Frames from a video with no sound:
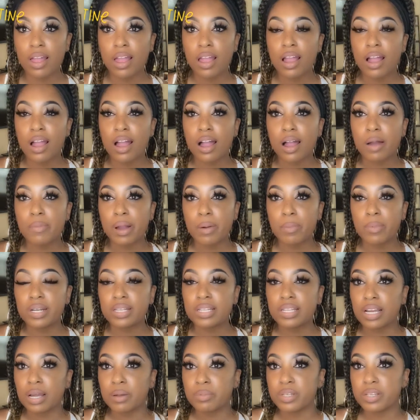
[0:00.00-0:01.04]
I wanted to
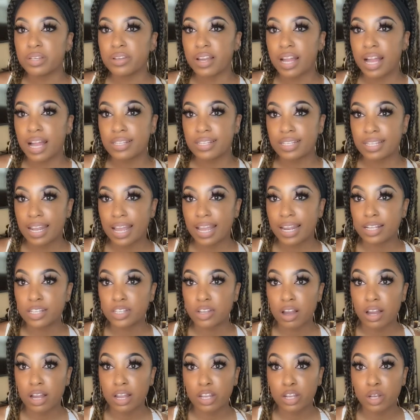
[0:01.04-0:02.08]
come to you guys today to talk a
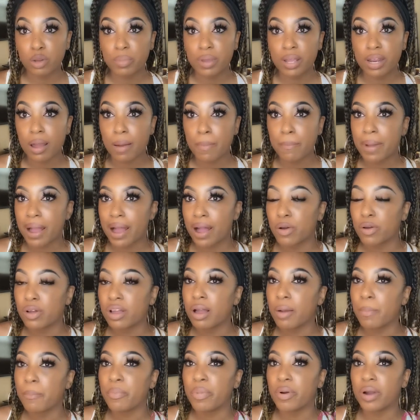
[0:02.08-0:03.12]
little bit about
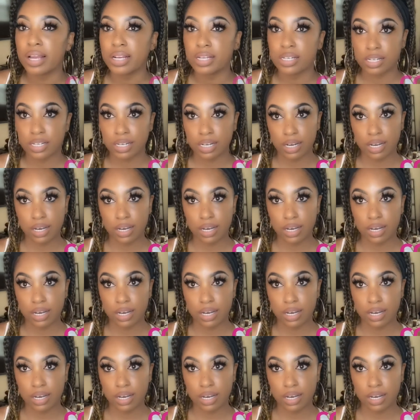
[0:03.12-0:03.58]
compression